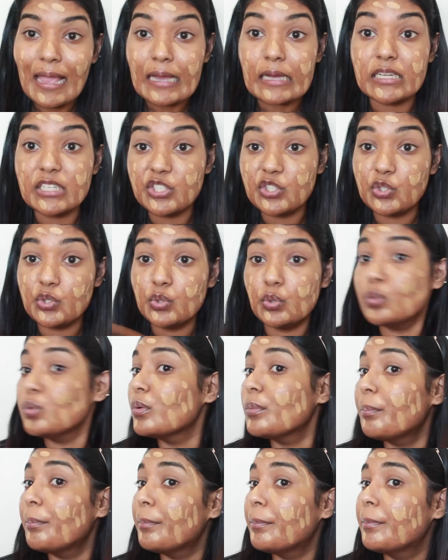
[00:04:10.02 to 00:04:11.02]
And
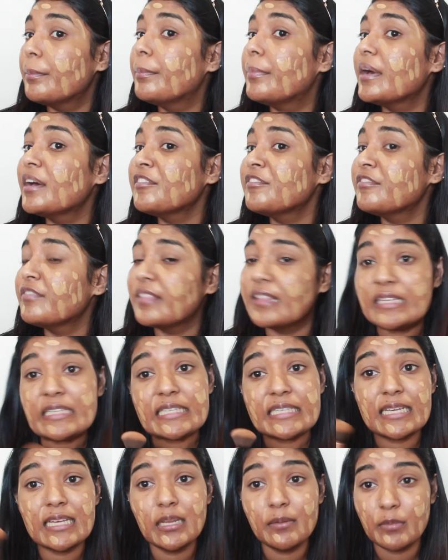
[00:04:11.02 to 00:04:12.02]
to buff this
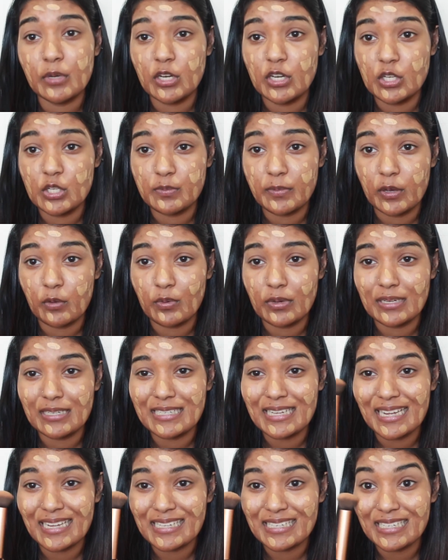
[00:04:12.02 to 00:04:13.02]
in, I'm going to use my Real
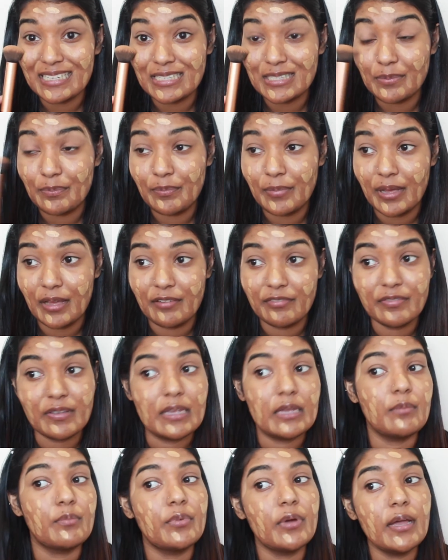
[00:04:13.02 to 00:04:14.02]
Techniques
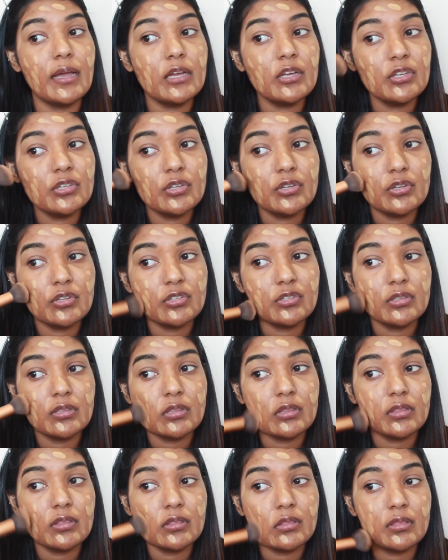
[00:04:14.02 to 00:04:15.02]
buffing brush.
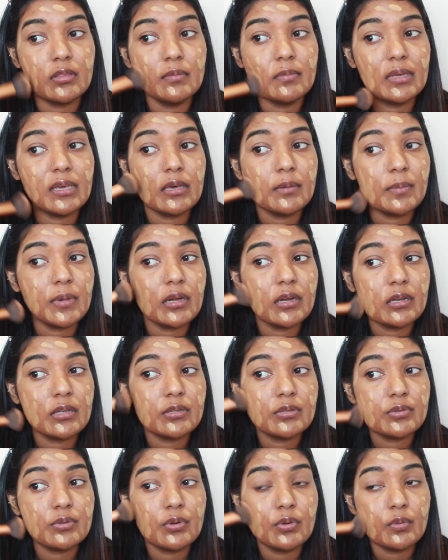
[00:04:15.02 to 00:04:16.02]
The makeup
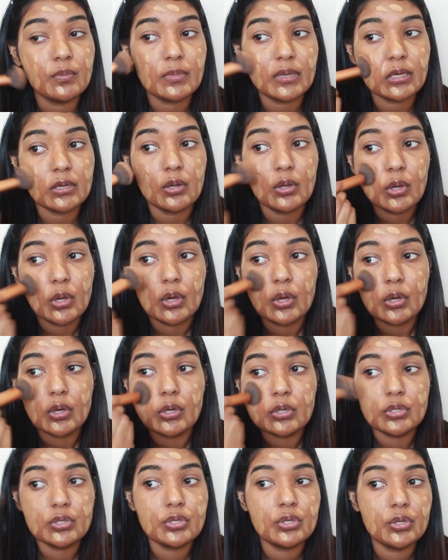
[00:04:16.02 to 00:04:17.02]
artist told me
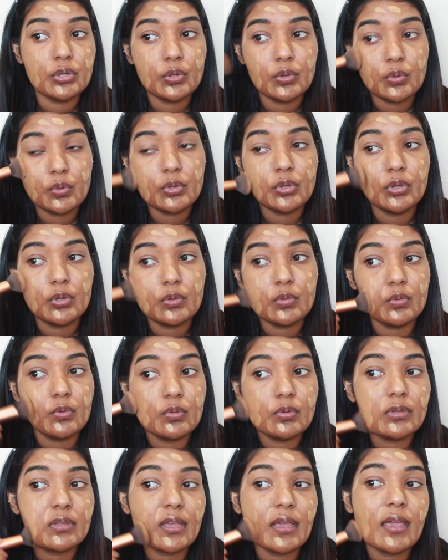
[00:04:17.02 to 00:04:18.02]
to
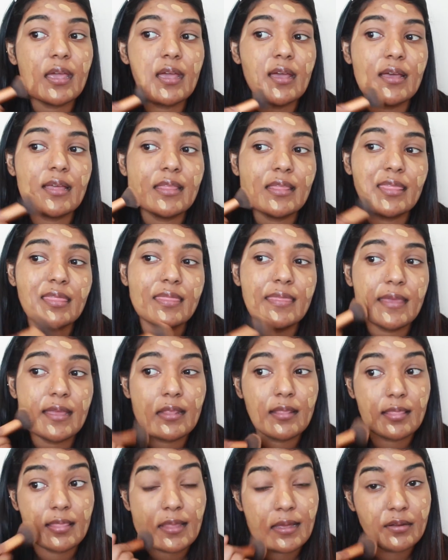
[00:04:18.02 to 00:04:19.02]
use
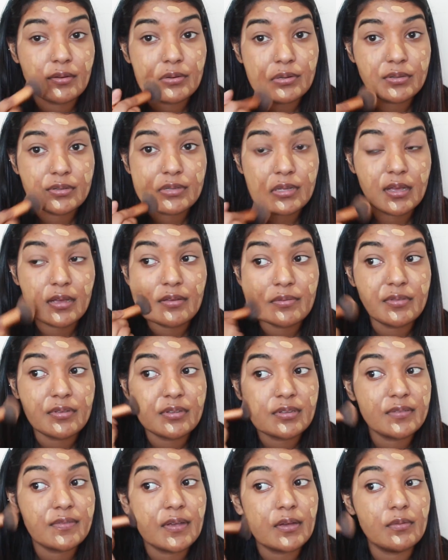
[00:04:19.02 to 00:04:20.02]
thin layers of
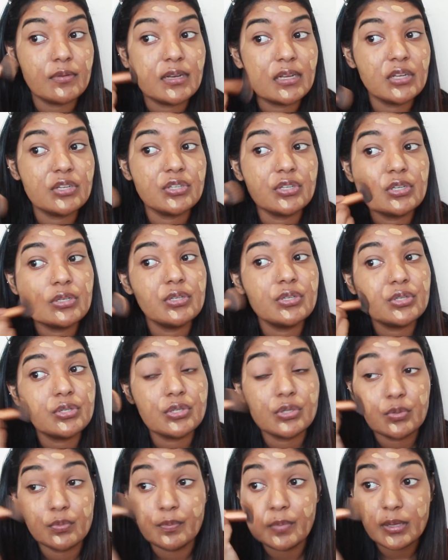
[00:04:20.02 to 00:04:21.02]
this foundation
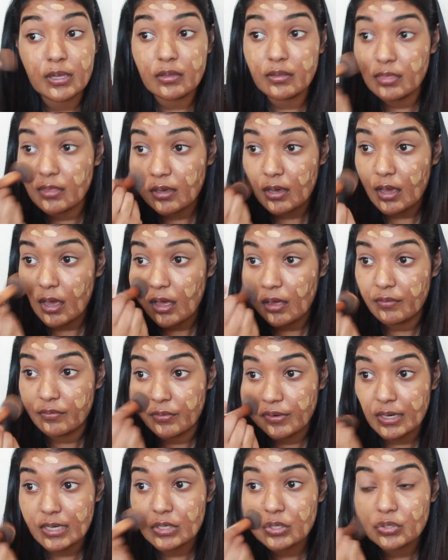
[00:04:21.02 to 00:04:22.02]
to build the
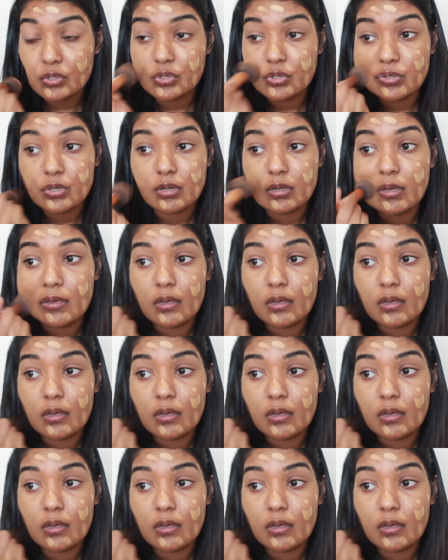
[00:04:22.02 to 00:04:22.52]
coverage.